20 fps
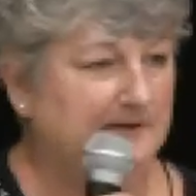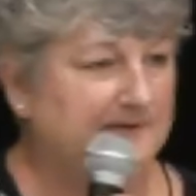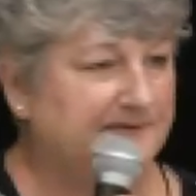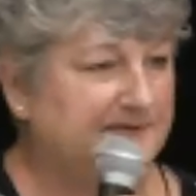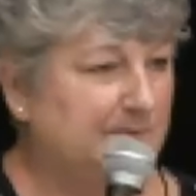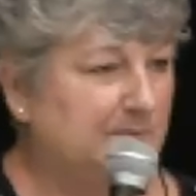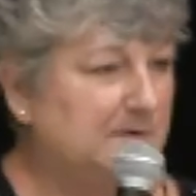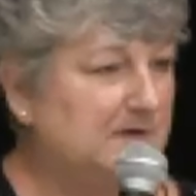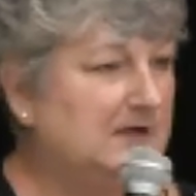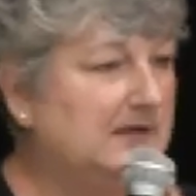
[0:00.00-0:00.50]

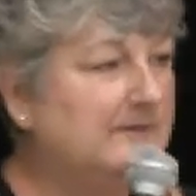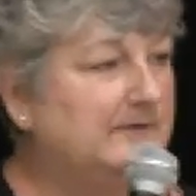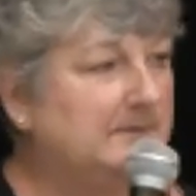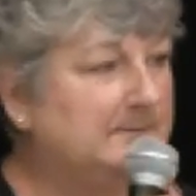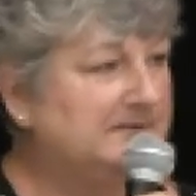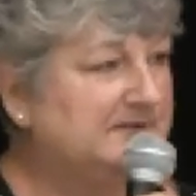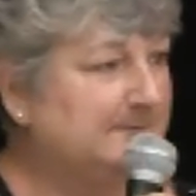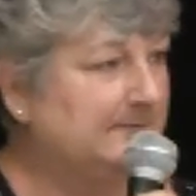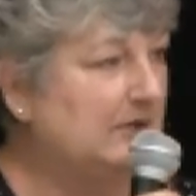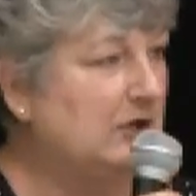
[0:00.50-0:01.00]
So we'll give them
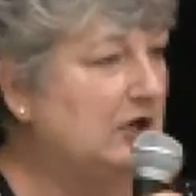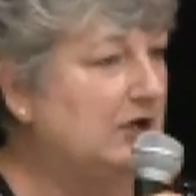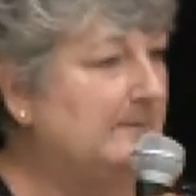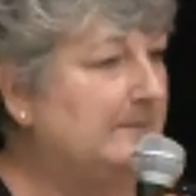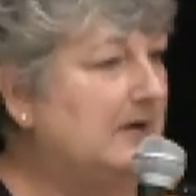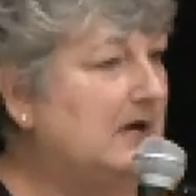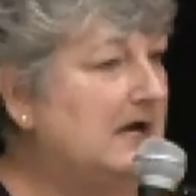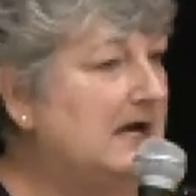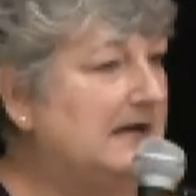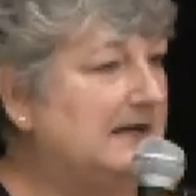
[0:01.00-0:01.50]
some
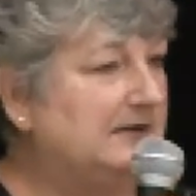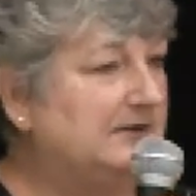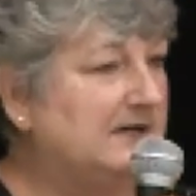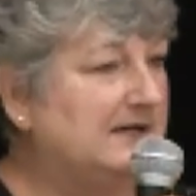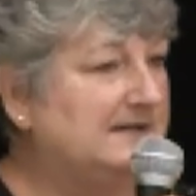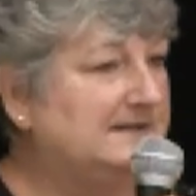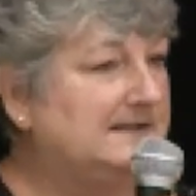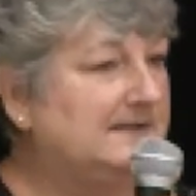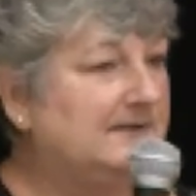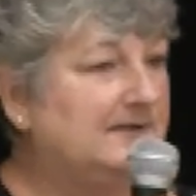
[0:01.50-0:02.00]

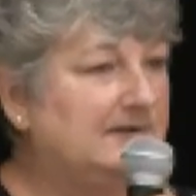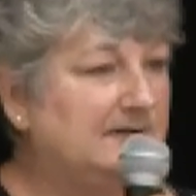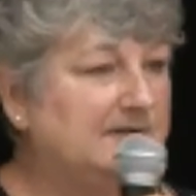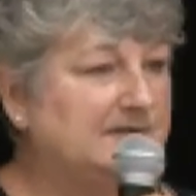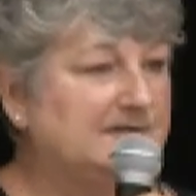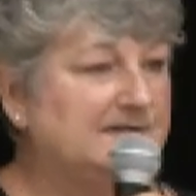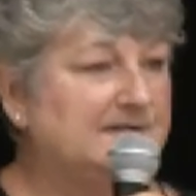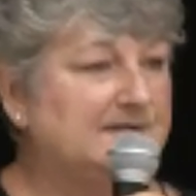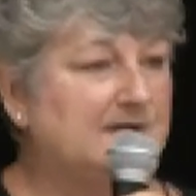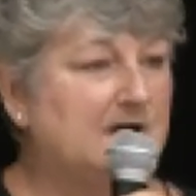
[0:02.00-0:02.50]
carbohydrates in the
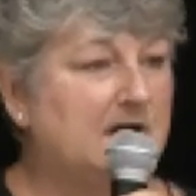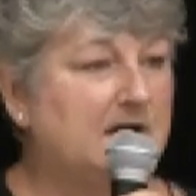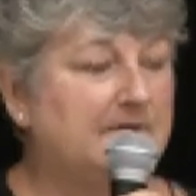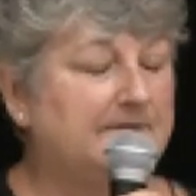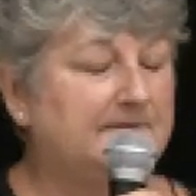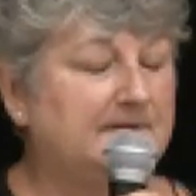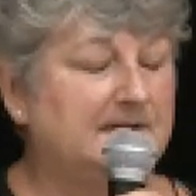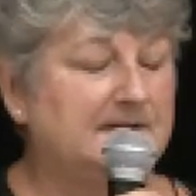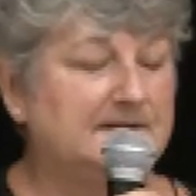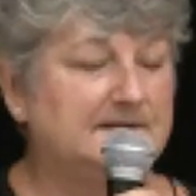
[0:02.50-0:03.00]
nurse's
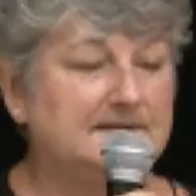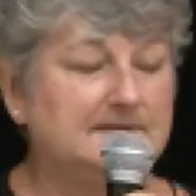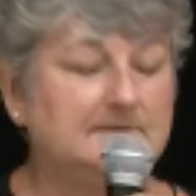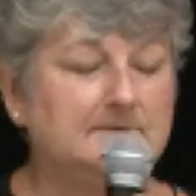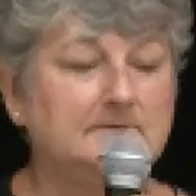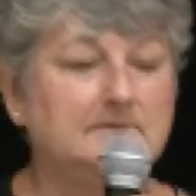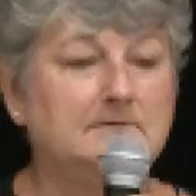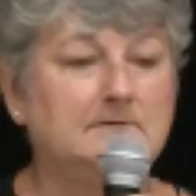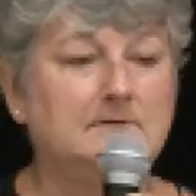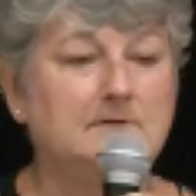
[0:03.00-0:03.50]
office.
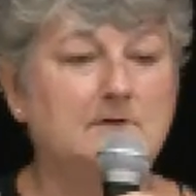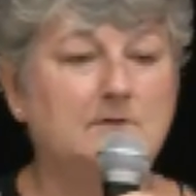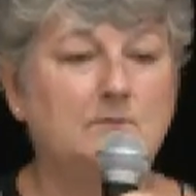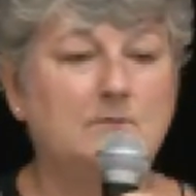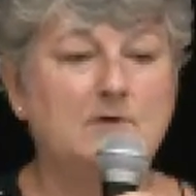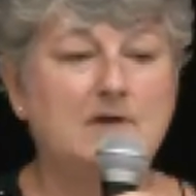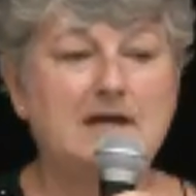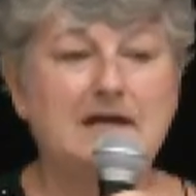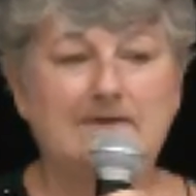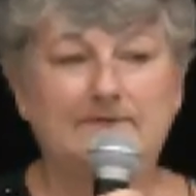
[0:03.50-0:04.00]

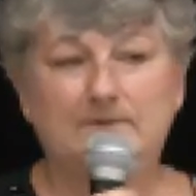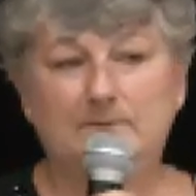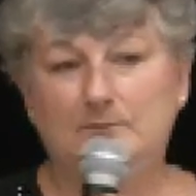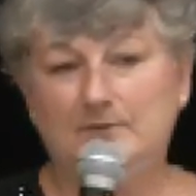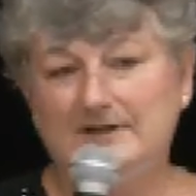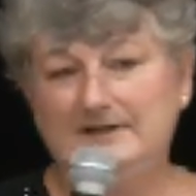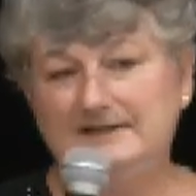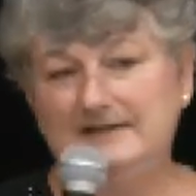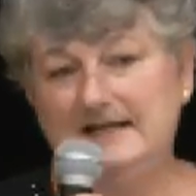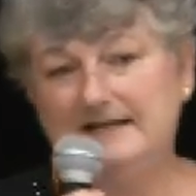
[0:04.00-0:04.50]
We'll have them
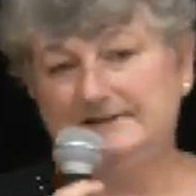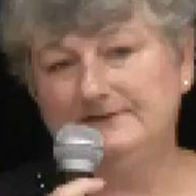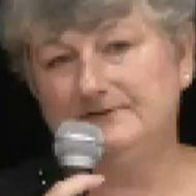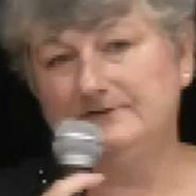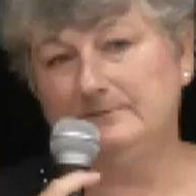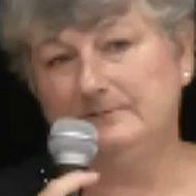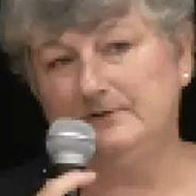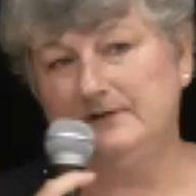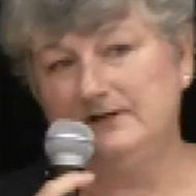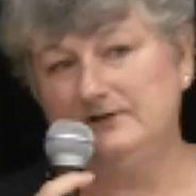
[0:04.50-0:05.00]
retest
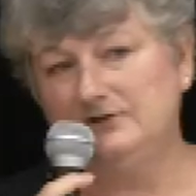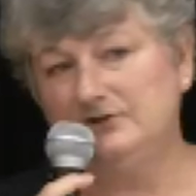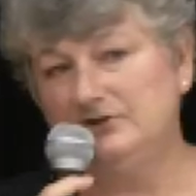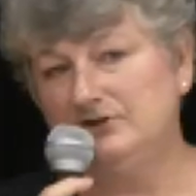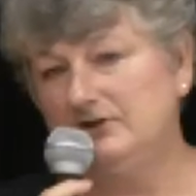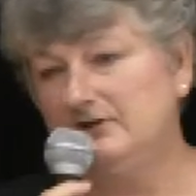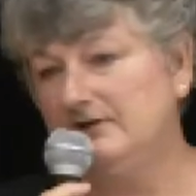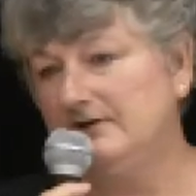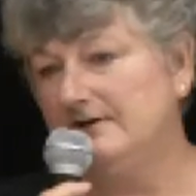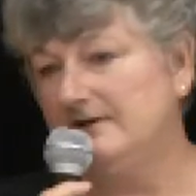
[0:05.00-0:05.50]
their blood
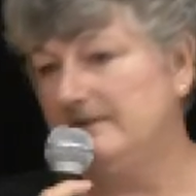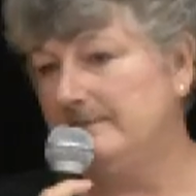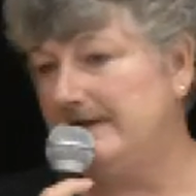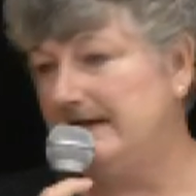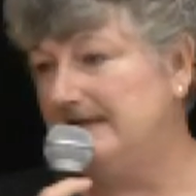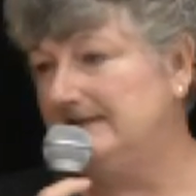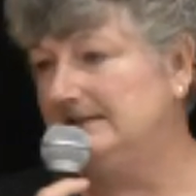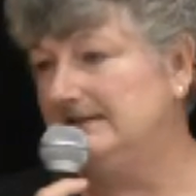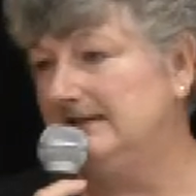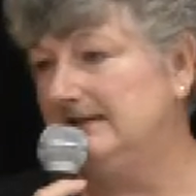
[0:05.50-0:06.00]
sugar in
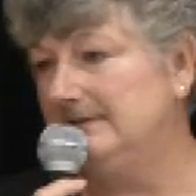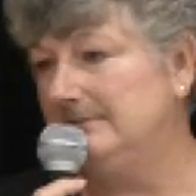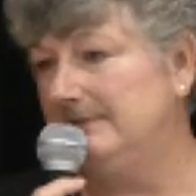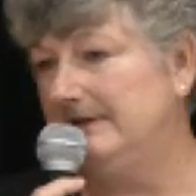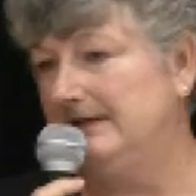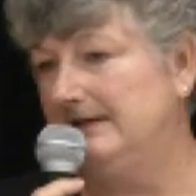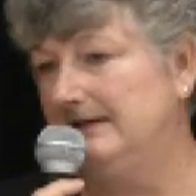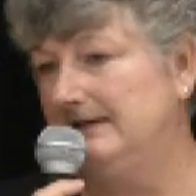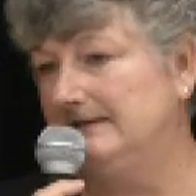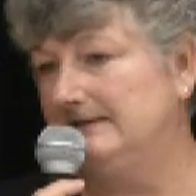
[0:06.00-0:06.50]
about 10
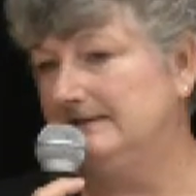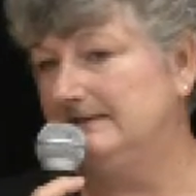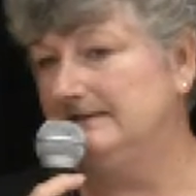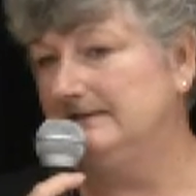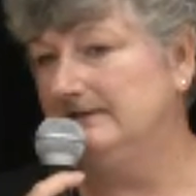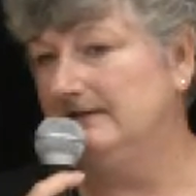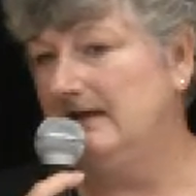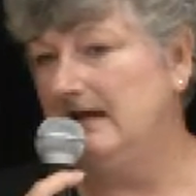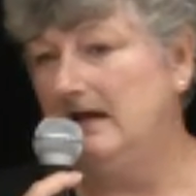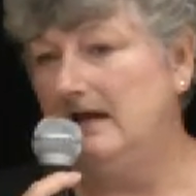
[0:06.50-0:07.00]
minutes.
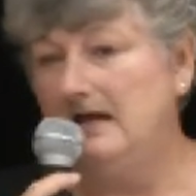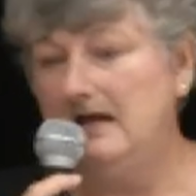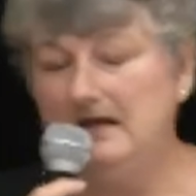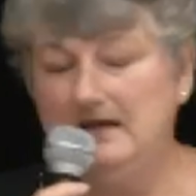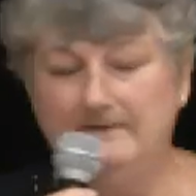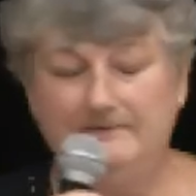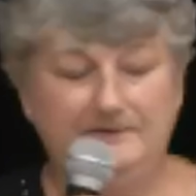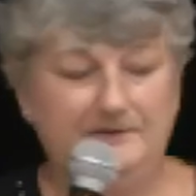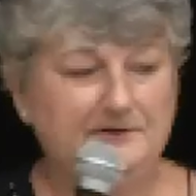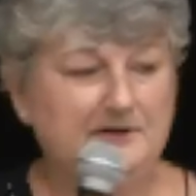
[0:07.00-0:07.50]

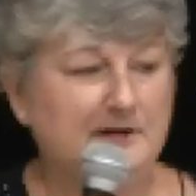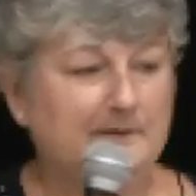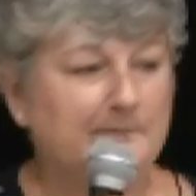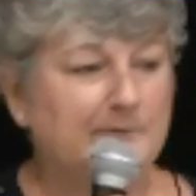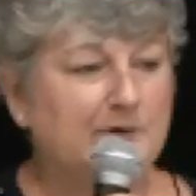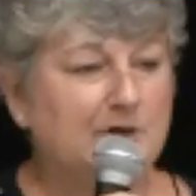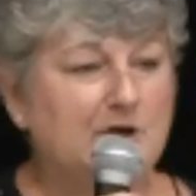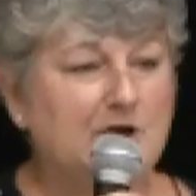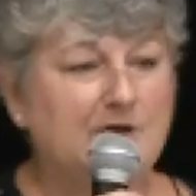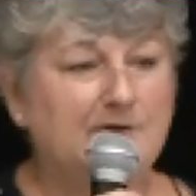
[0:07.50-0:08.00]
Their
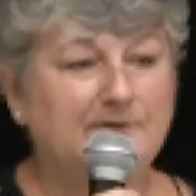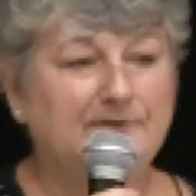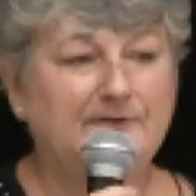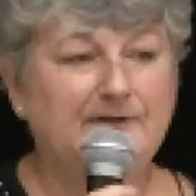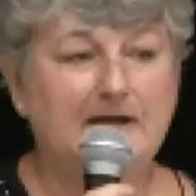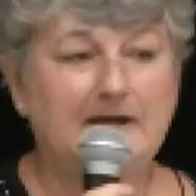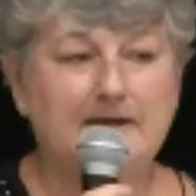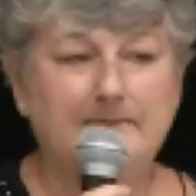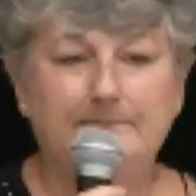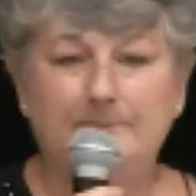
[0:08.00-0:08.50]
number goes
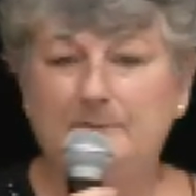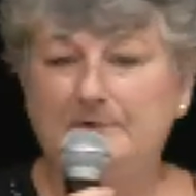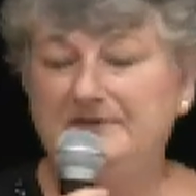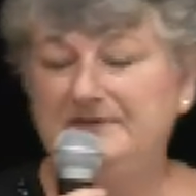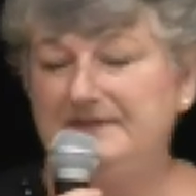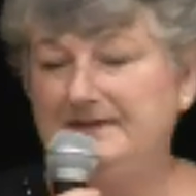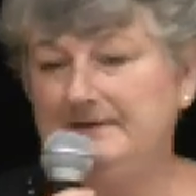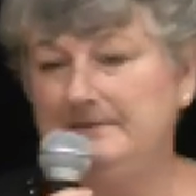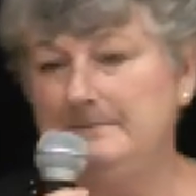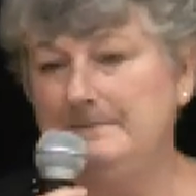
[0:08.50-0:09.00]
up, we'll
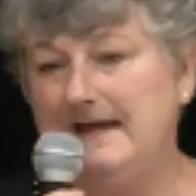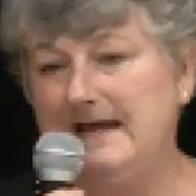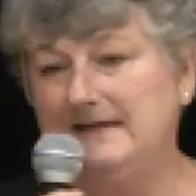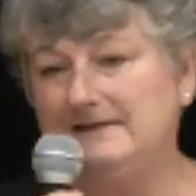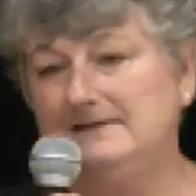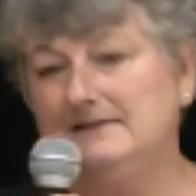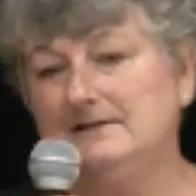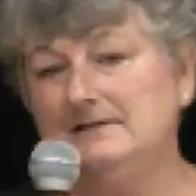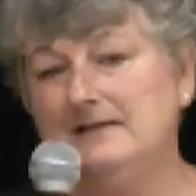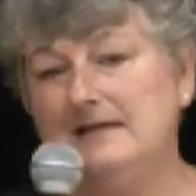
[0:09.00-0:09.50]
send them
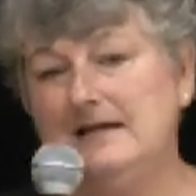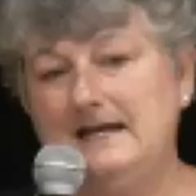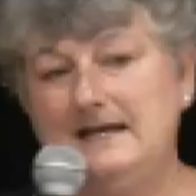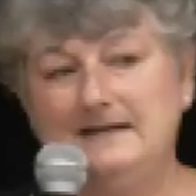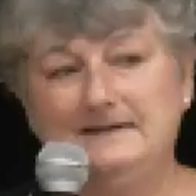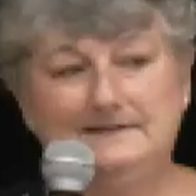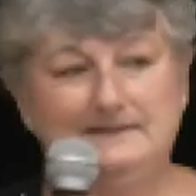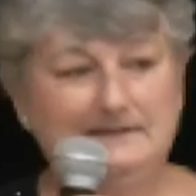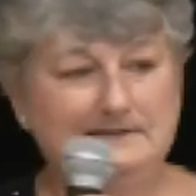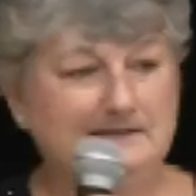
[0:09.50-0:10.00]
back to
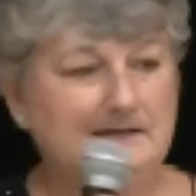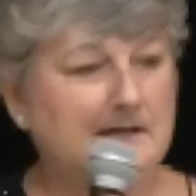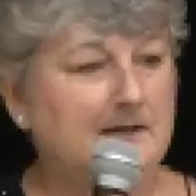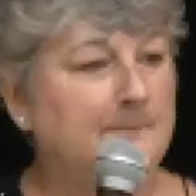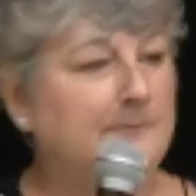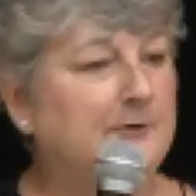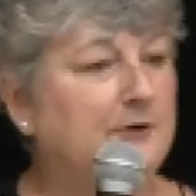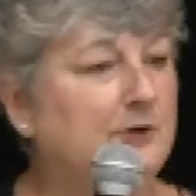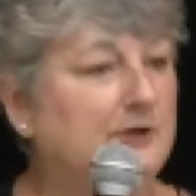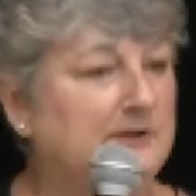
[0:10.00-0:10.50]
class and tell them
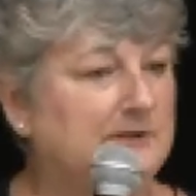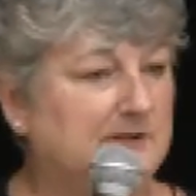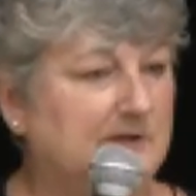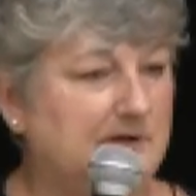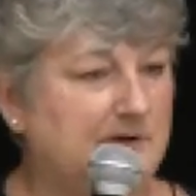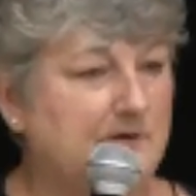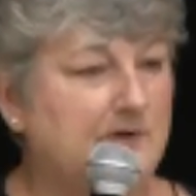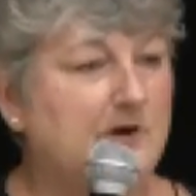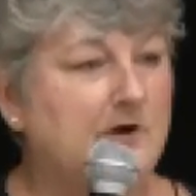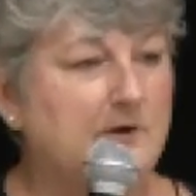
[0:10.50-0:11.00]
they're good to
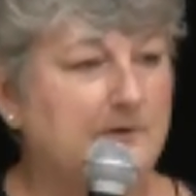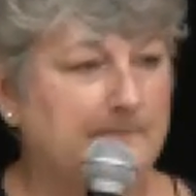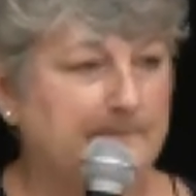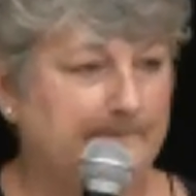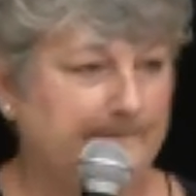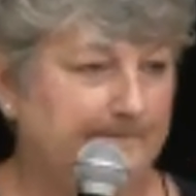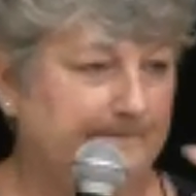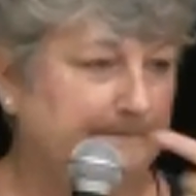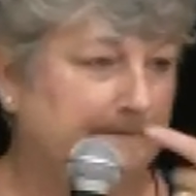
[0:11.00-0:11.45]
go home.